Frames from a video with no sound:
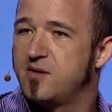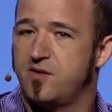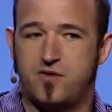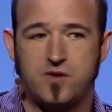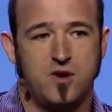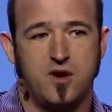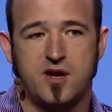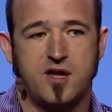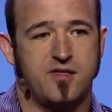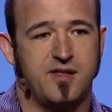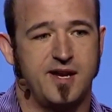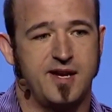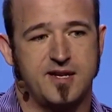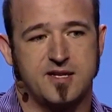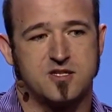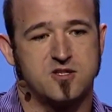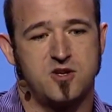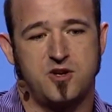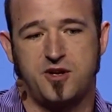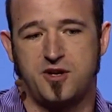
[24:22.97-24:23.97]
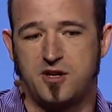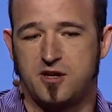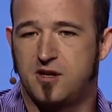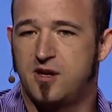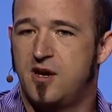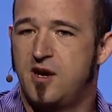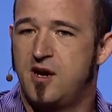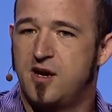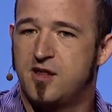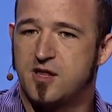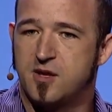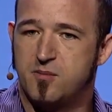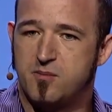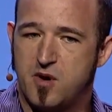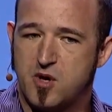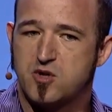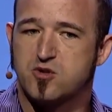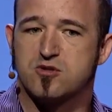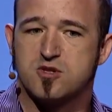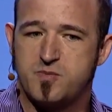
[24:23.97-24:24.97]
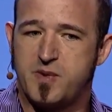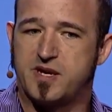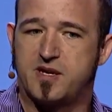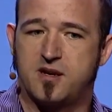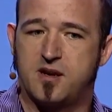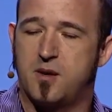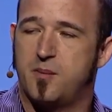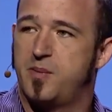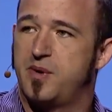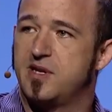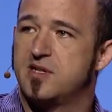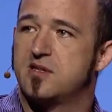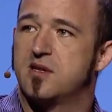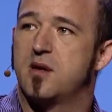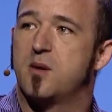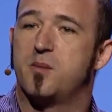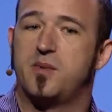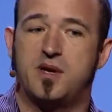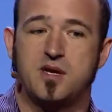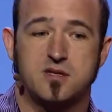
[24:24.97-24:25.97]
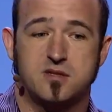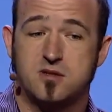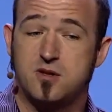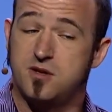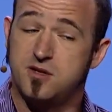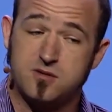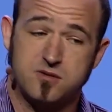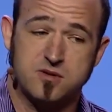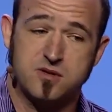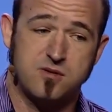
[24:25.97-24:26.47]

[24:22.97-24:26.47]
If you look at the Linux kernel, the most respected companies are the companies not